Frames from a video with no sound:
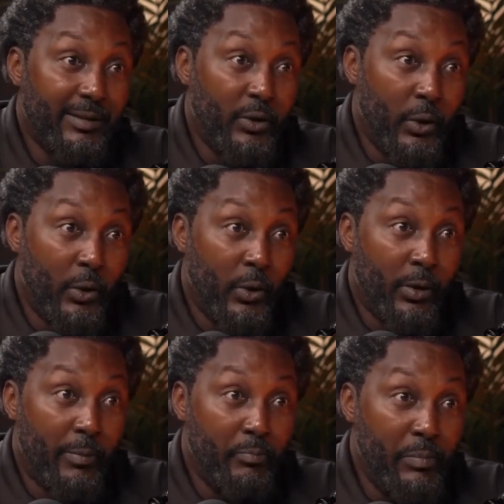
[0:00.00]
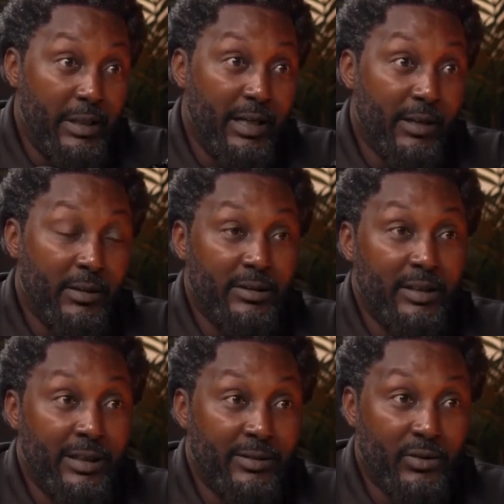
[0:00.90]
get your media
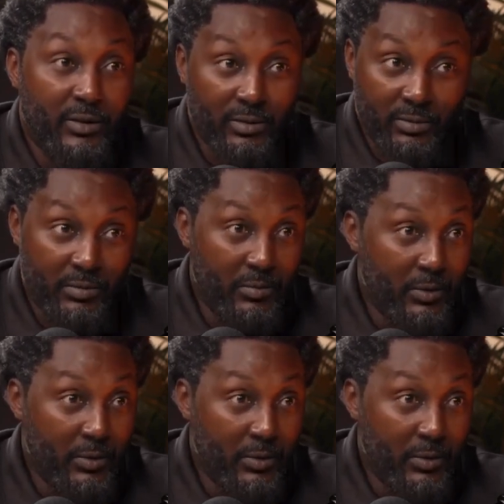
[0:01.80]
contents,